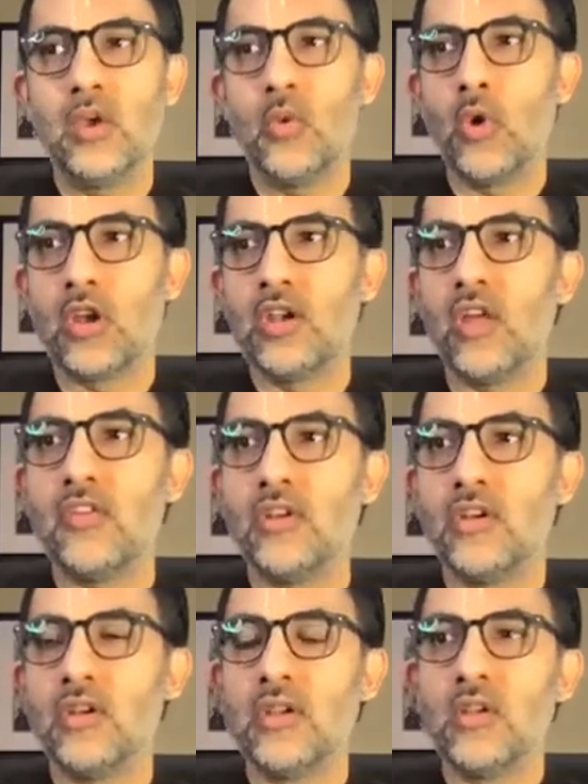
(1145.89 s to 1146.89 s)
one
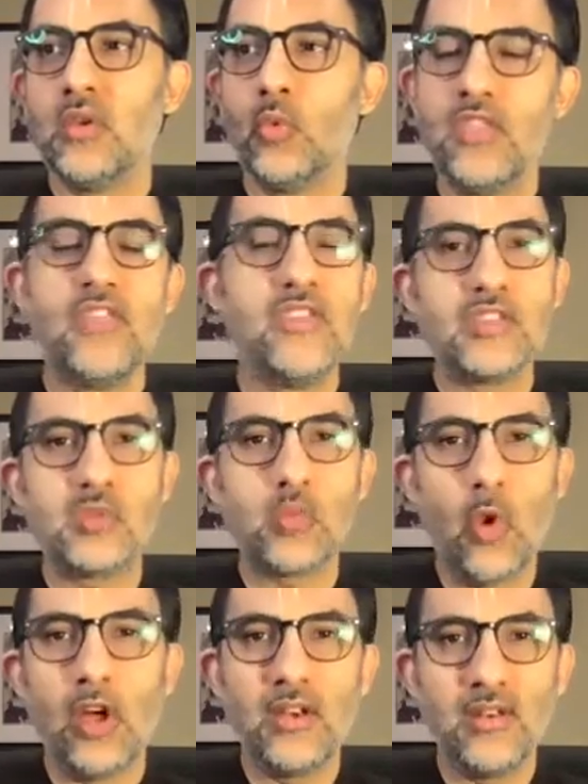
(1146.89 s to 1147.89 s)
another within this
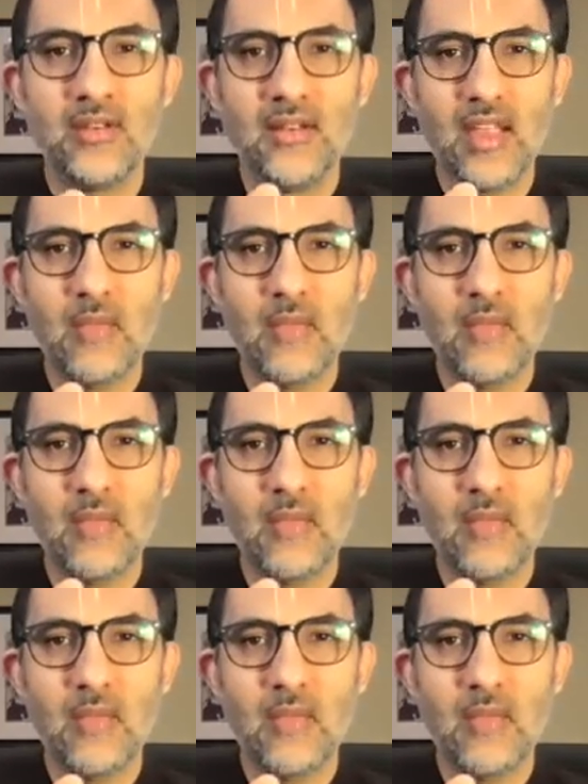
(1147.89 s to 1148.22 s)
one